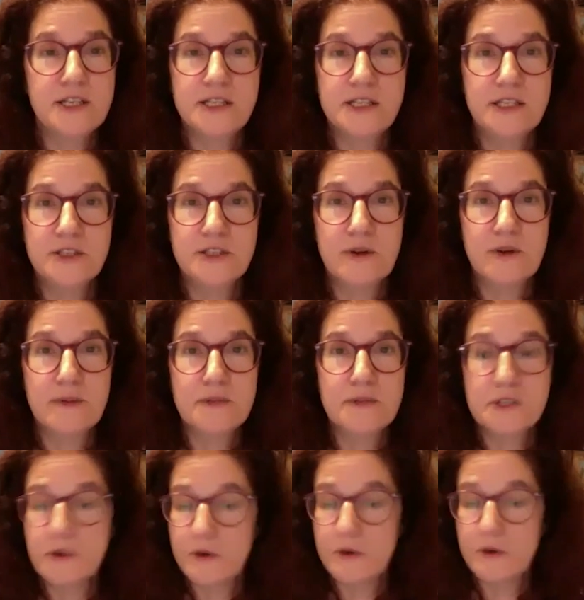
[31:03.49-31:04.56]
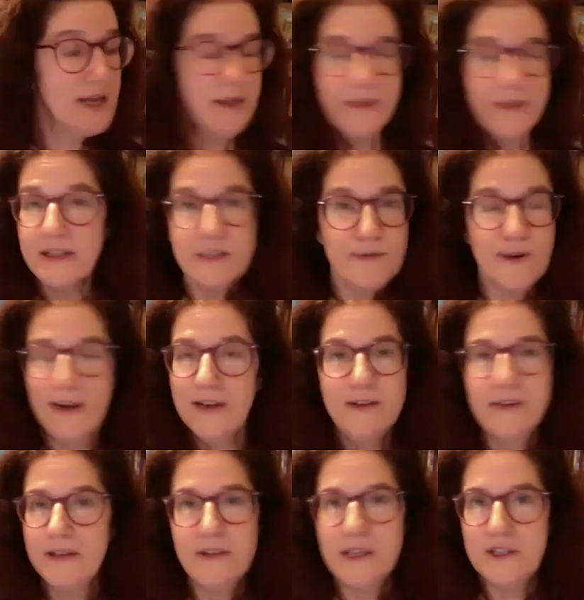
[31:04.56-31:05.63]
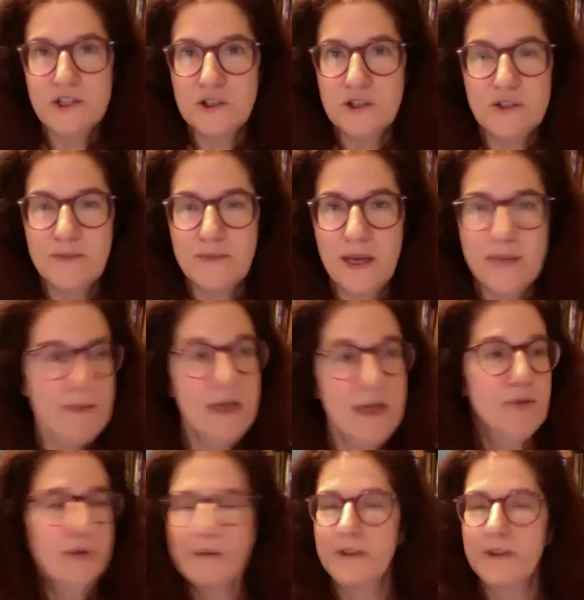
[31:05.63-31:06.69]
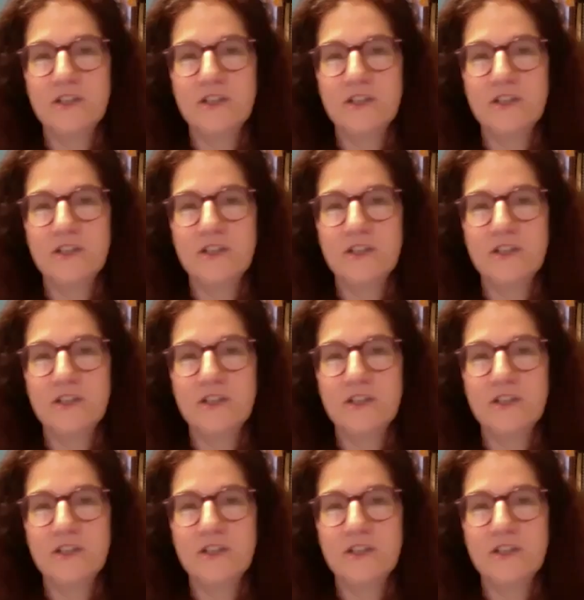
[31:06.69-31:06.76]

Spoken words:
to interrupt the story, that's fine. Then they shouldn't buy my book.